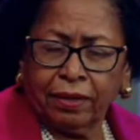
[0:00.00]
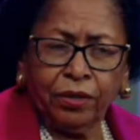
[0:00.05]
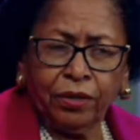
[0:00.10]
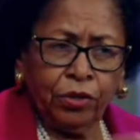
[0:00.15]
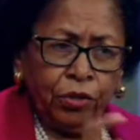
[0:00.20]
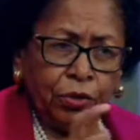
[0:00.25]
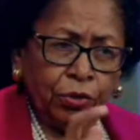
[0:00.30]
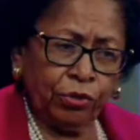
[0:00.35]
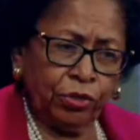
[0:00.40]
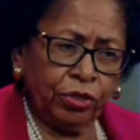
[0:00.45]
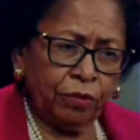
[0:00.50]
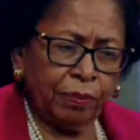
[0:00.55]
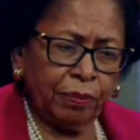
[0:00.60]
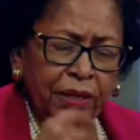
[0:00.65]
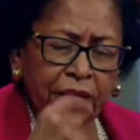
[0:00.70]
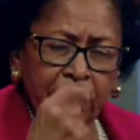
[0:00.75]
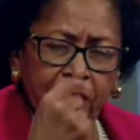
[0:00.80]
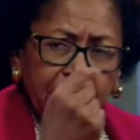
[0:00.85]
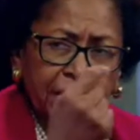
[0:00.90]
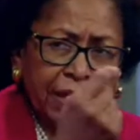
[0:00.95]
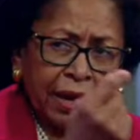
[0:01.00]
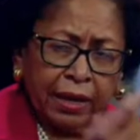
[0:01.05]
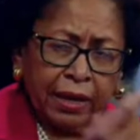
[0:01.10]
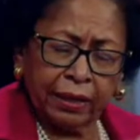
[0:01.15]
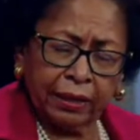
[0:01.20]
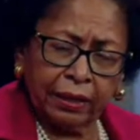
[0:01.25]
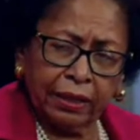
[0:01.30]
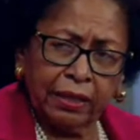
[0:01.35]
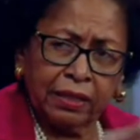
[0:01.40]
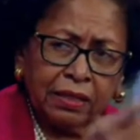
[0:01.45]
you should be giving at
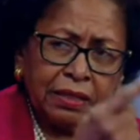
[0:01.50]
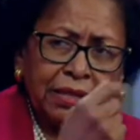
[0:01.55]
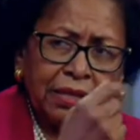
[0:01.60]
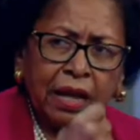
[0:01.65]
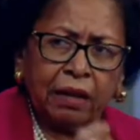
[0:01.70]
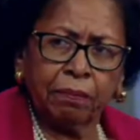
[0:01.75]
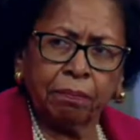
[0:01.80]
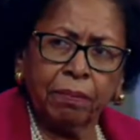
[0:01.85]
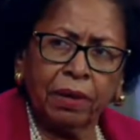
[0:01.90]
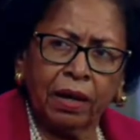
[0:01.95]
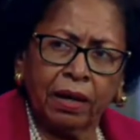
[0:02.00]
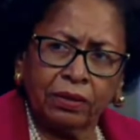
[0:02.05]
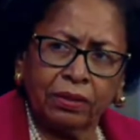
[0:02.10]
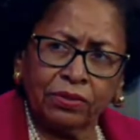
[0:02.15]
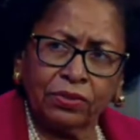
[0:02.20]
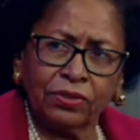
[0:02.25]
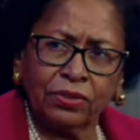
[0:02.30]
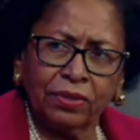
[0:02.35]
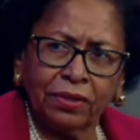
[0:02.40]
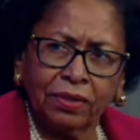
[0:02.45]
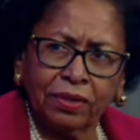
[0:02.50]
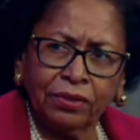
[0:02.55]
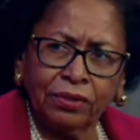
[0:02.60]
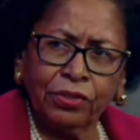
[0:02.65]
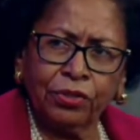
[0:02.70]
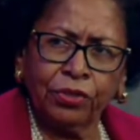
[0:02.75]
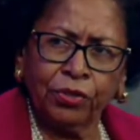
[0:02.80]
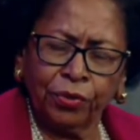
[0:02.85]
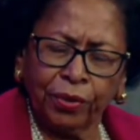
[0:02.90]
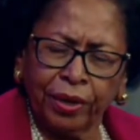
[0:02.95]
least that much
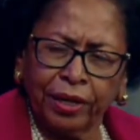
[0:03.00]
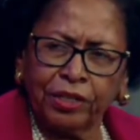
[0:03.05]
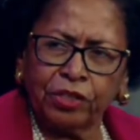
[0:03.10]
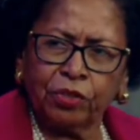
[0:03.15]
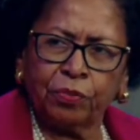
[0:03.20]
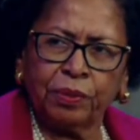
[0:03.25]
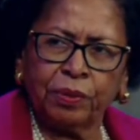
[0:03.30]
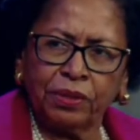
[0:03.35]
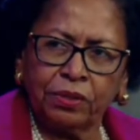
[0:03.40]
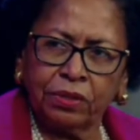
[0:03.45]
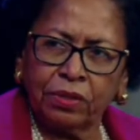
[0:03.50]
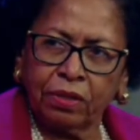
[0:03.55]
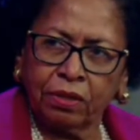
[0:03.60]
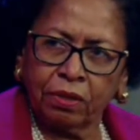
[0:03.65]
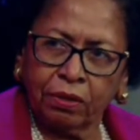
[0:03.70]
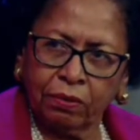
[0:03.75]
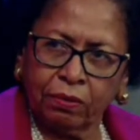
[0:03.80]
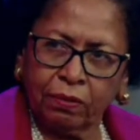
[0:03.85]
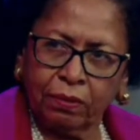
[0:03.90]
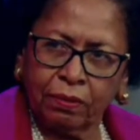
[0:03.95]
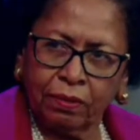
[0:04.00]
to your HBCU.